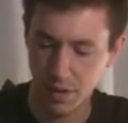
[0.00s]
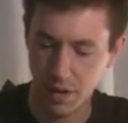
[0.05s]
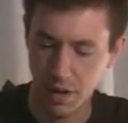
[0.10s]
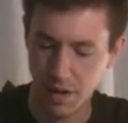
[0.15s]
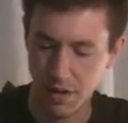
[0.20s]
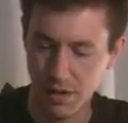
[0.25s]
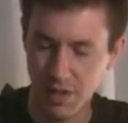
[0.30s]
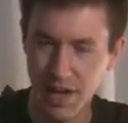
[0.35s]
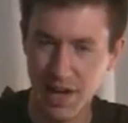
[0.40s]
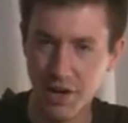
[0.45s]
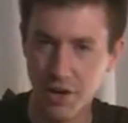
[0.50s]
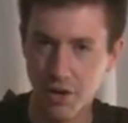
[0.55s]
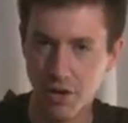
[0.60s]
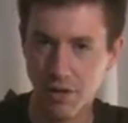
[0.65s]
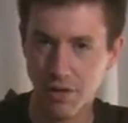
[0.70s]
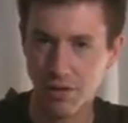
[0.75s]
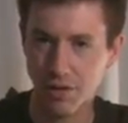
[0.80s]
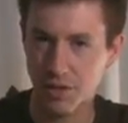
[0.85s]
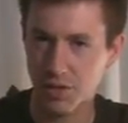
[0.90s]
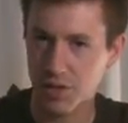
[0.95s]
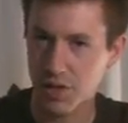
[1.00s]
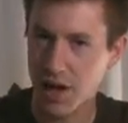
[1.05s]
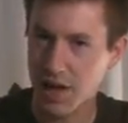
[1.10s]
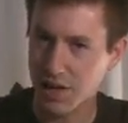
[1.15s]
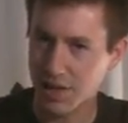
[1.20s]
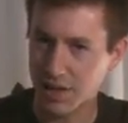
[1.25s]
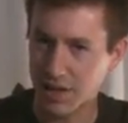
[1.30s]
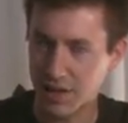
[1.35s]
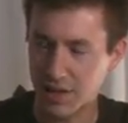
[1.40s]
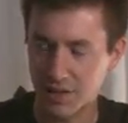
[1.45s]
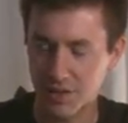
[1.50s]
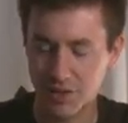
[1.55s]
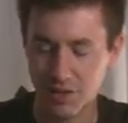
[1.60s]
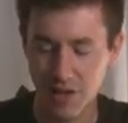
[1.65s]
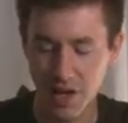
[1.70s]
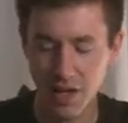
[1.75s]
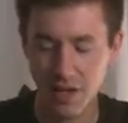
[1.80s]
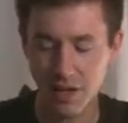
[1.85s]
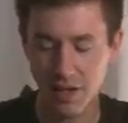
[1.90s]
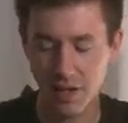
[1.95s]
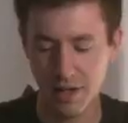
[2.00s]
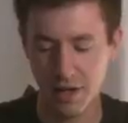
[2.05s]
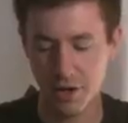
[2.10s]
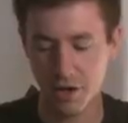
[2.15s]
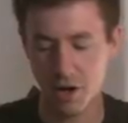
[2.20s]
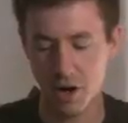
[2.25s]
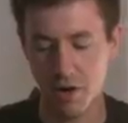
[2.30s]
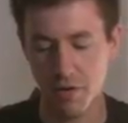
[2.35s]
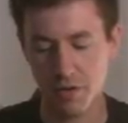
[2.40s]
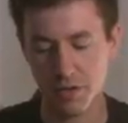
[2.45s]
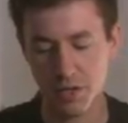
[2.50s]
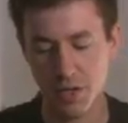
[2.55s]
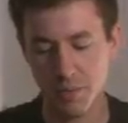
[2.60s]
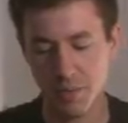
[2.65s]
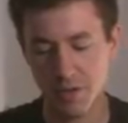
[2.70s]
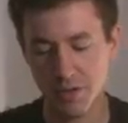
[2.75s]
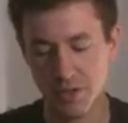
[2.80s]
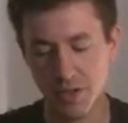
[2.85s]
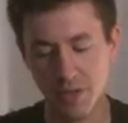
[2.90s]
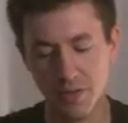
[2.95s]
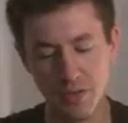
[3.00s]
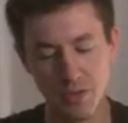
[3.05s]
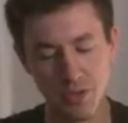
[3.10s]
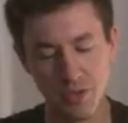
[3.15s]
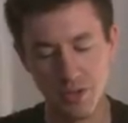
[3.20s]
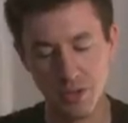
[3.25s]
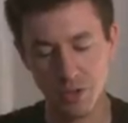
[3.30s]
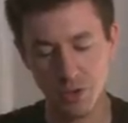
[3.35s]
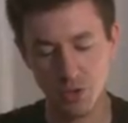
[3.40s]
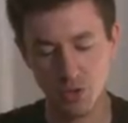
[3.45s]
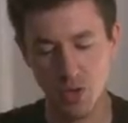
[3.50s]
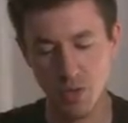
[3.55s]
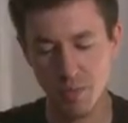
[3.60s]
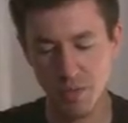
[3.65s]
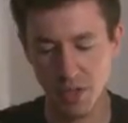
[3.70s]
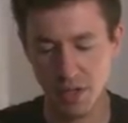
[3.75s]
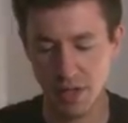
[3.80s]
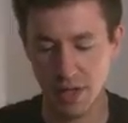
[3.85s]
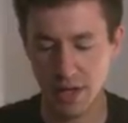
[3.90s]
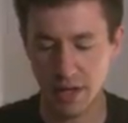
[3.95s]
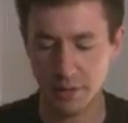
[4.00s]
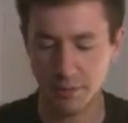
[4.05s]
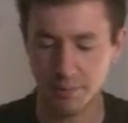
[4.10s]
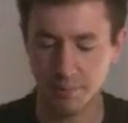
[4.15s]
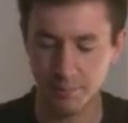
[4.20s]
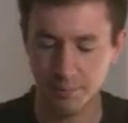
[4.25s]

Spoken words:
later, slightly later harvest. I'm not saying this is extremely late.